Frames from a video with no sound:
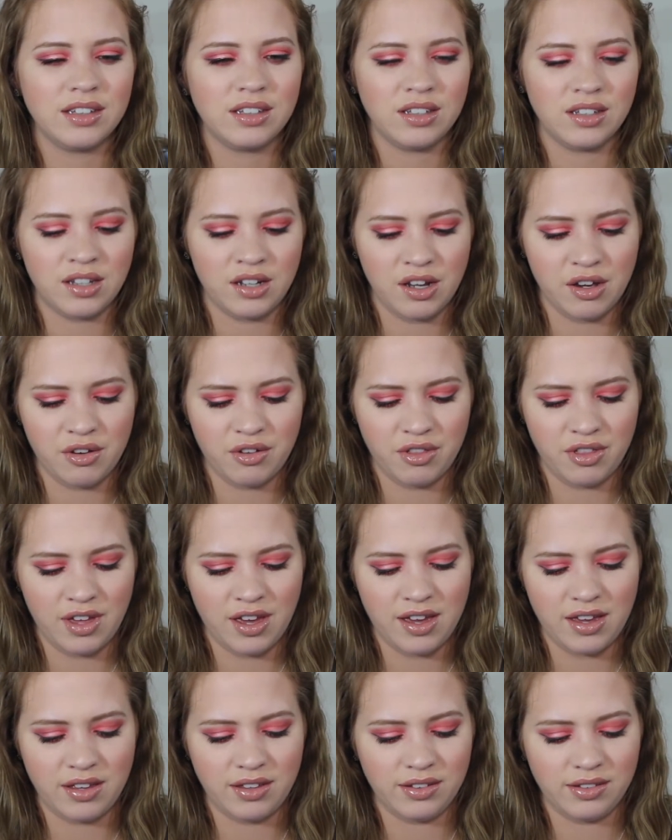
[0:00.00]

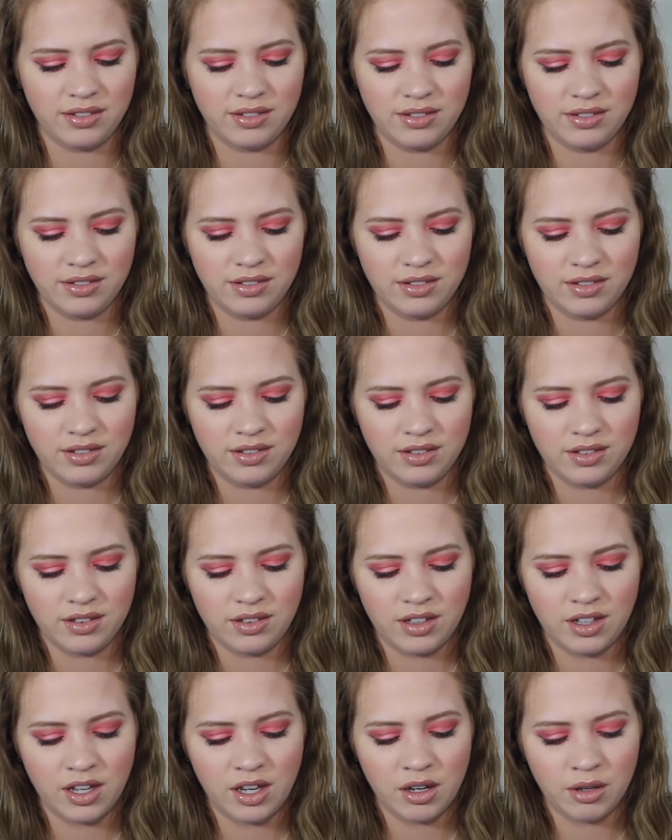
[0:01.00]
they
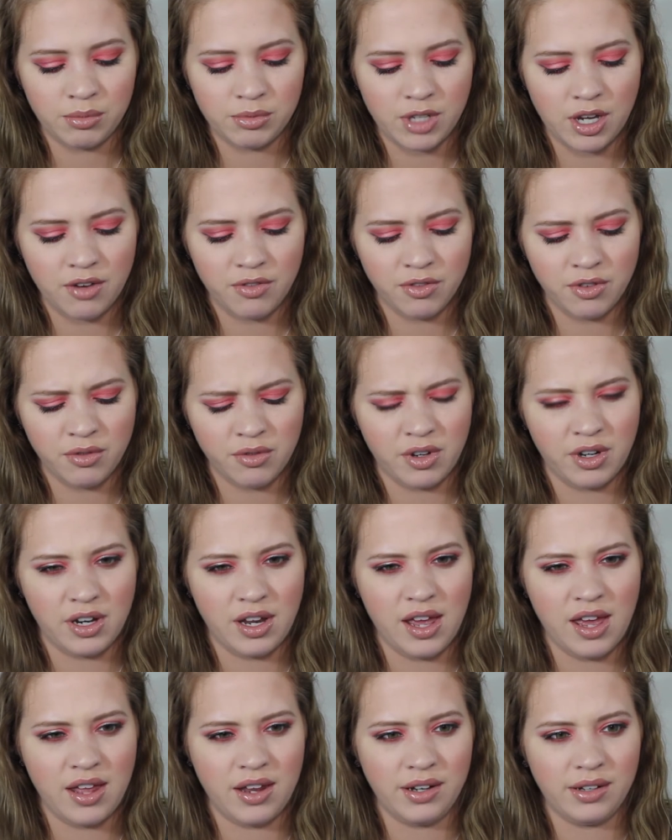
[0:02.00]
helped
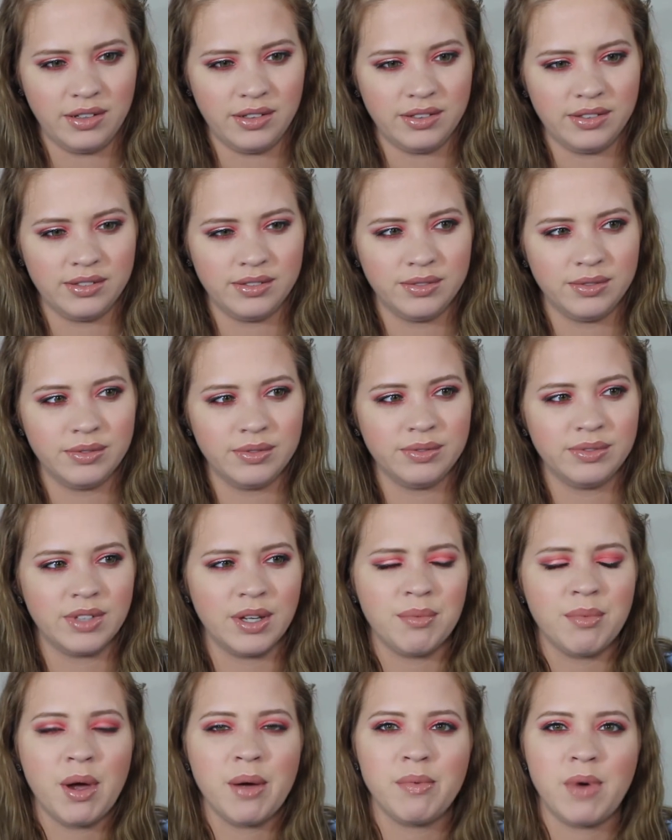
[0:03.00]
everyone. And
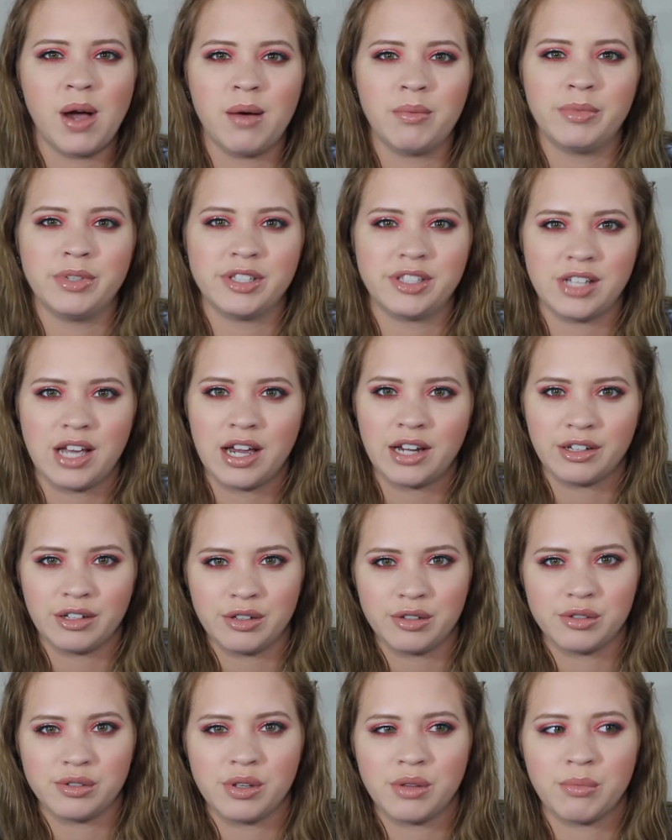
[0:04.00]
then my mom was
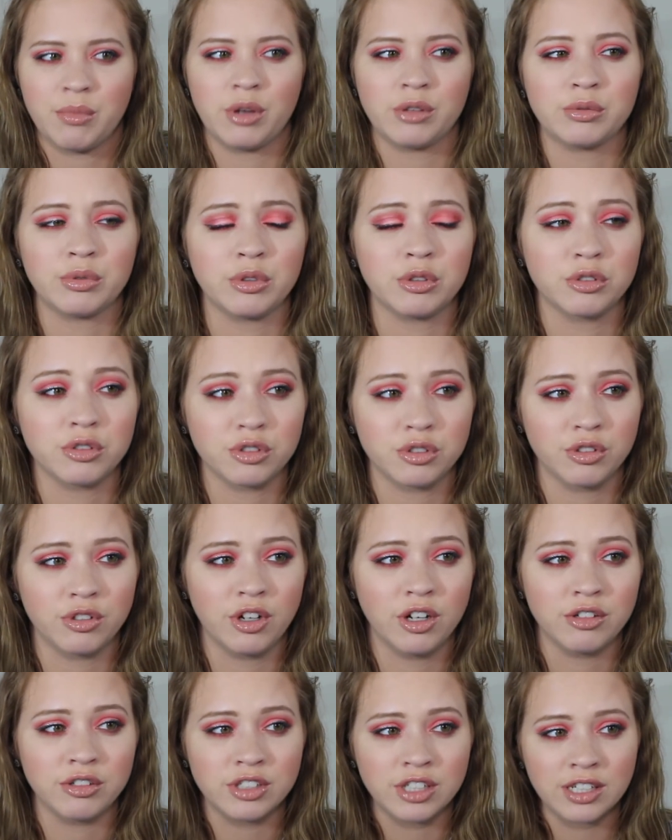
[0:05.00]
diagnosed with multiple
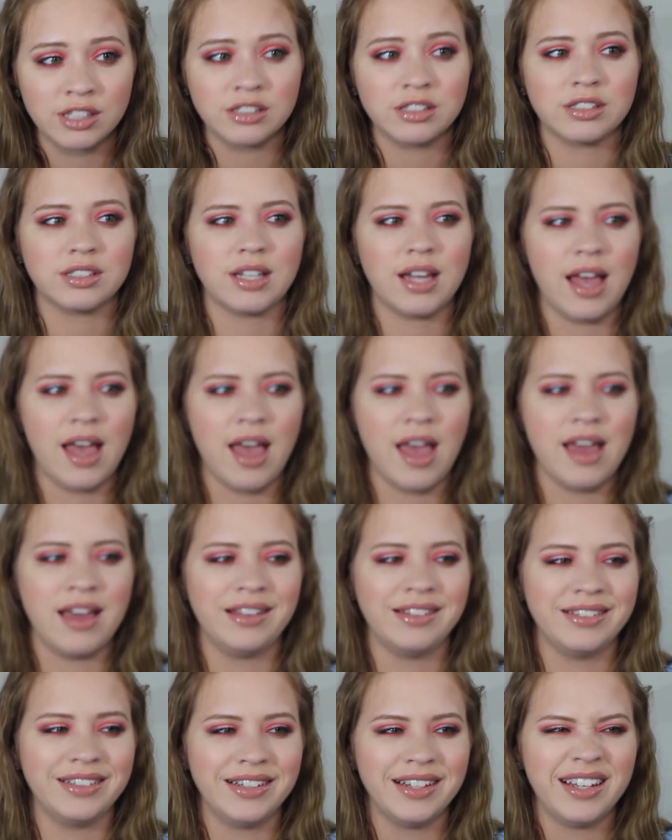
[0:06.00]
sclerosis,
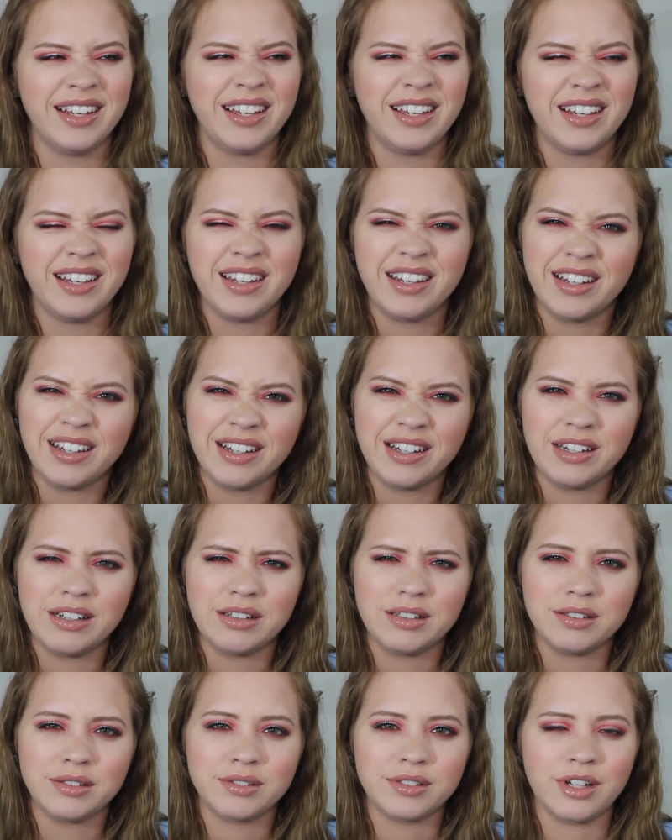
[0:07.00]
and
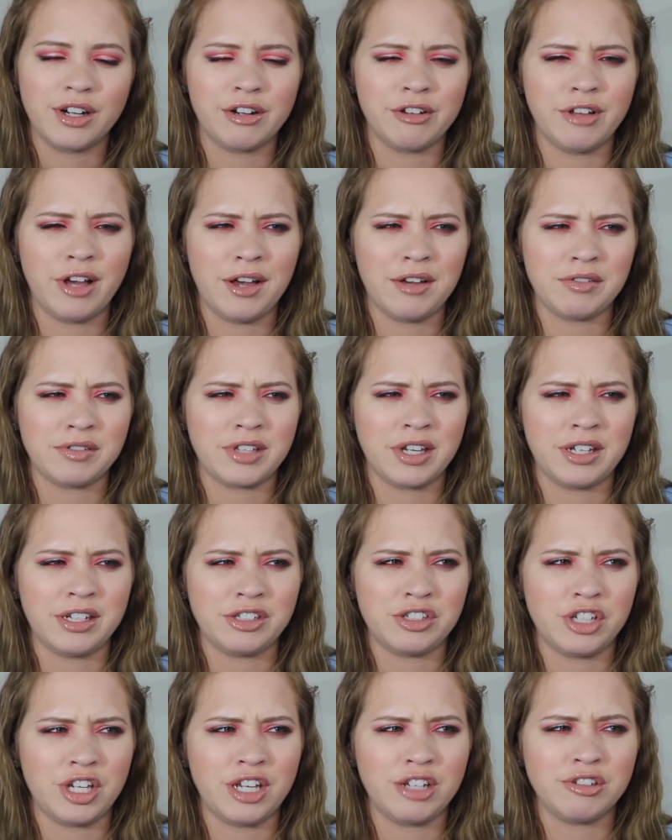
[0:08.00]
our lives kind
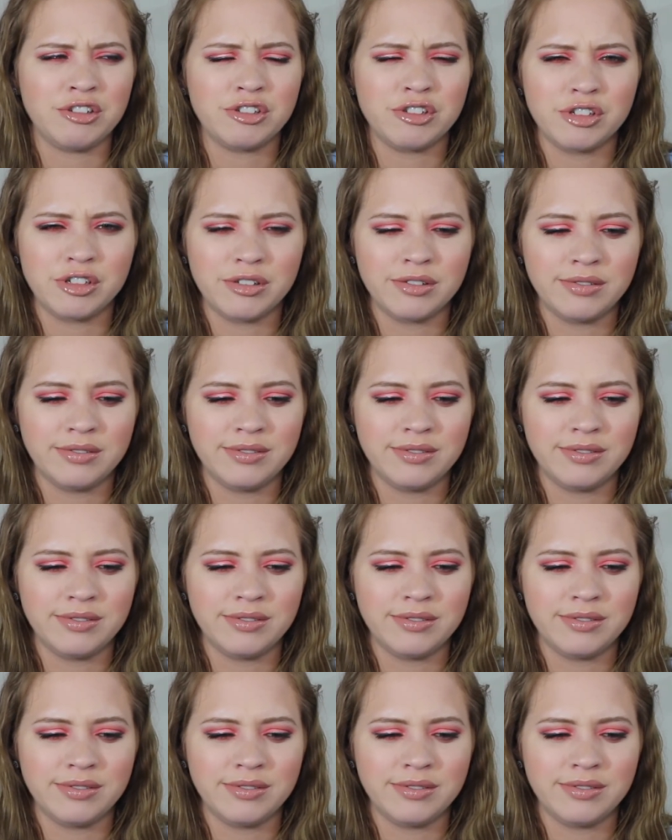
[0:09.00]
of changed,